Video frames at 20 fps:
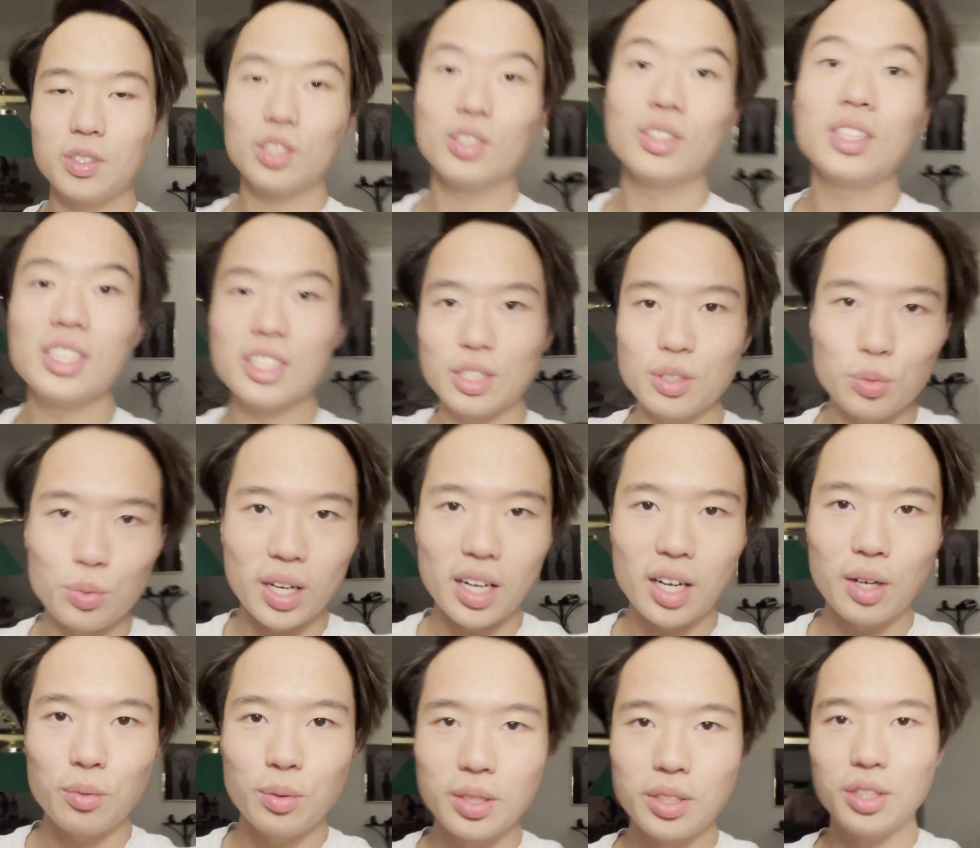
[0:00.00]
So this is what
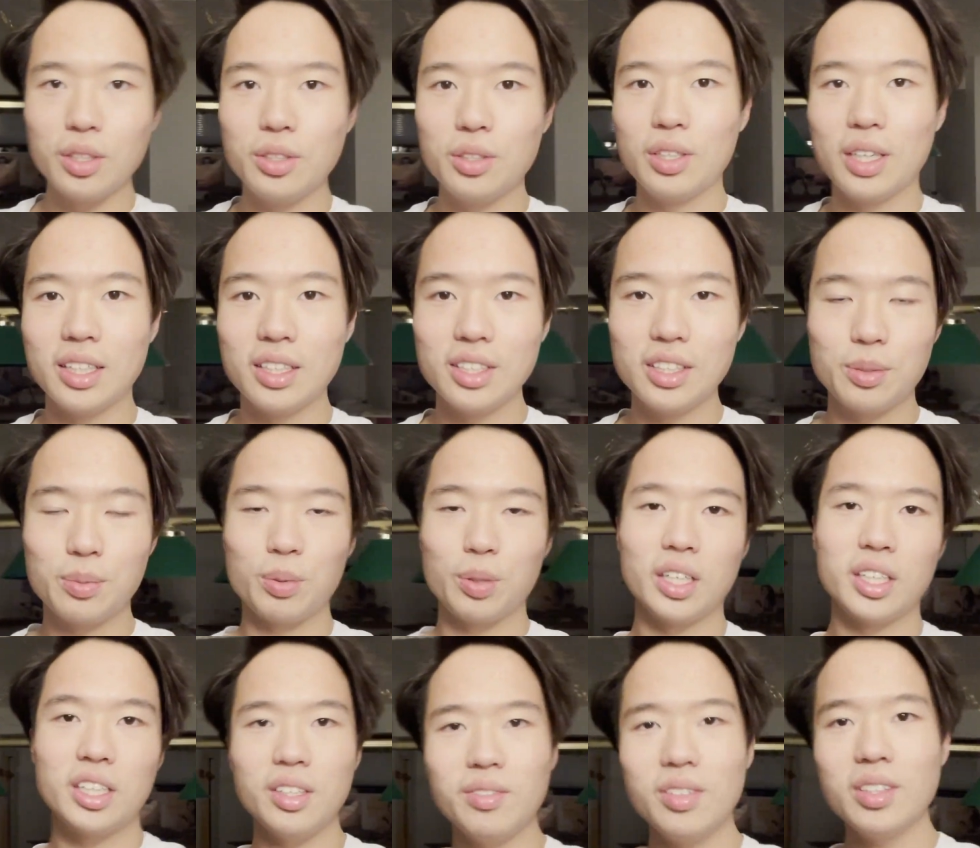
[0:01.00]
I would do to at least
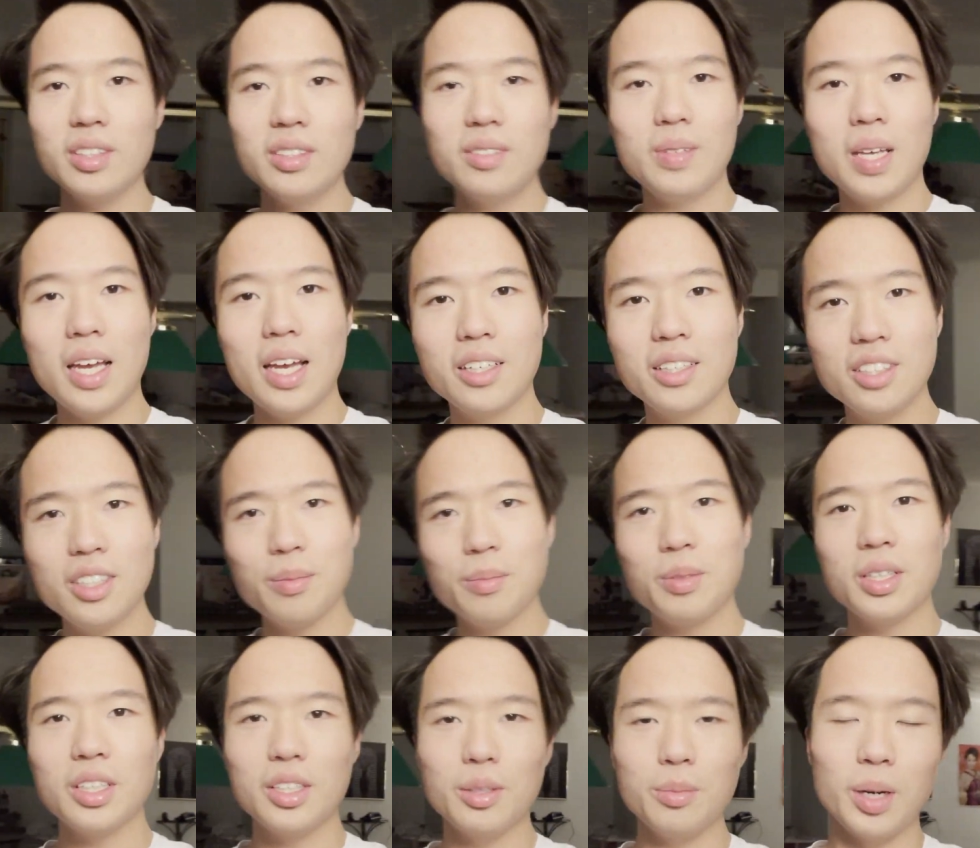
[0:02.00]
break even and
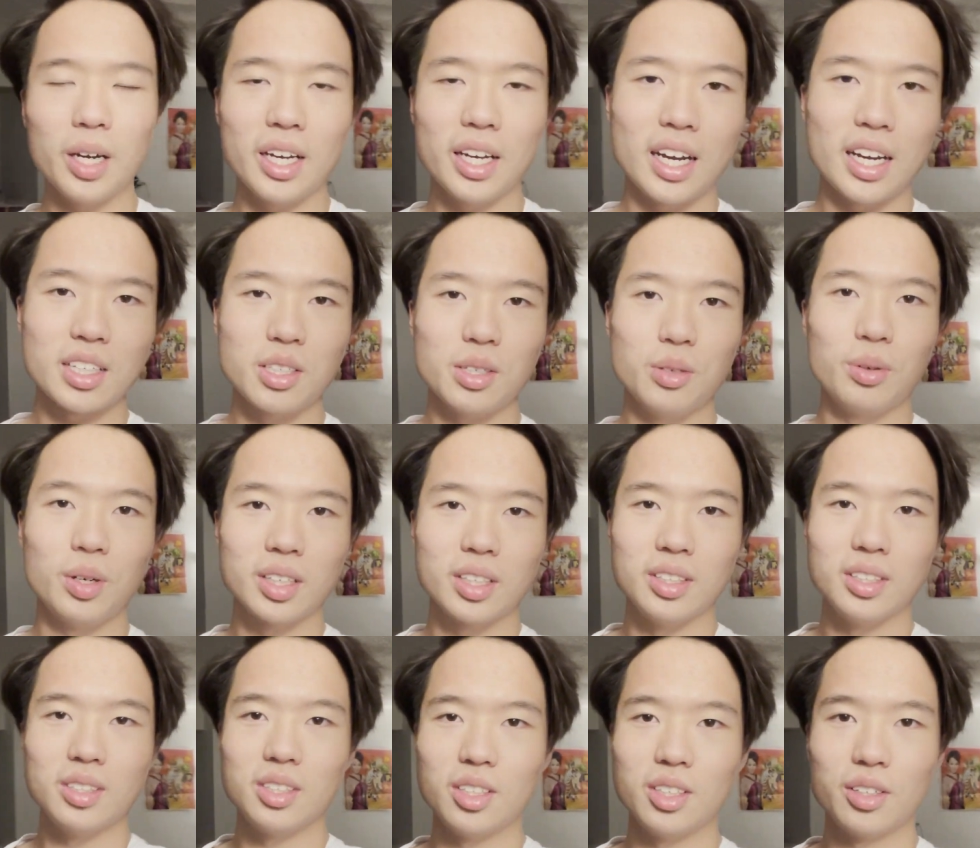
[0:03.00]
something you might actually want to
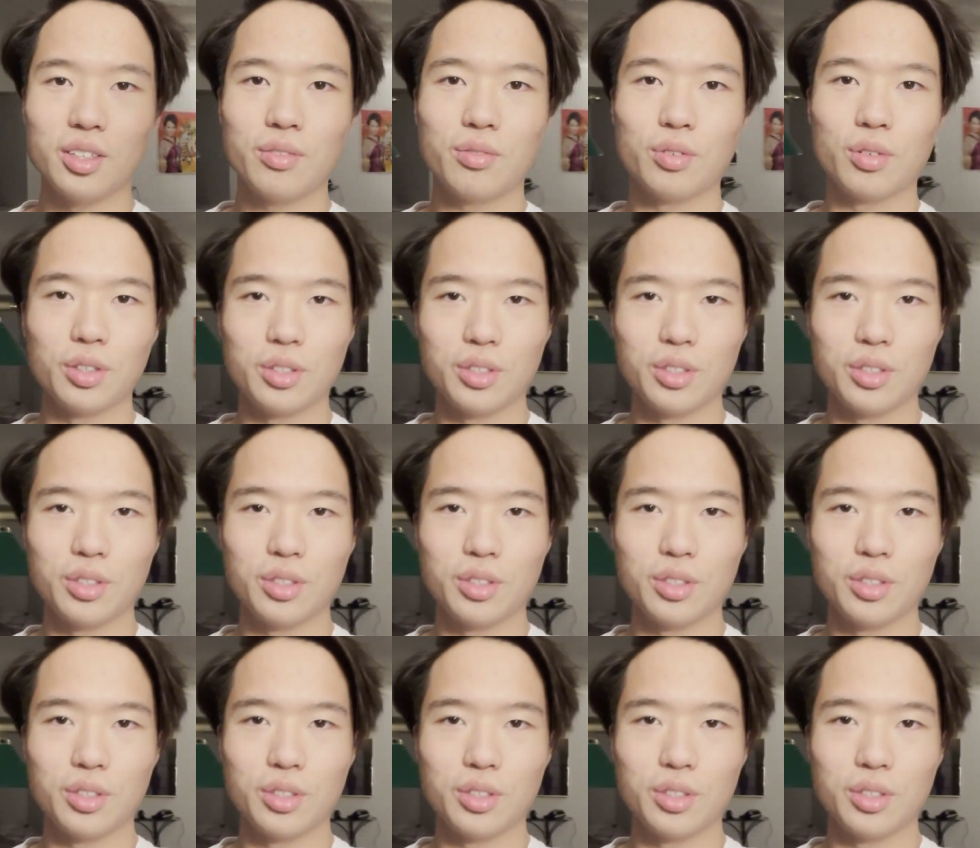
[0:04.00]
consider for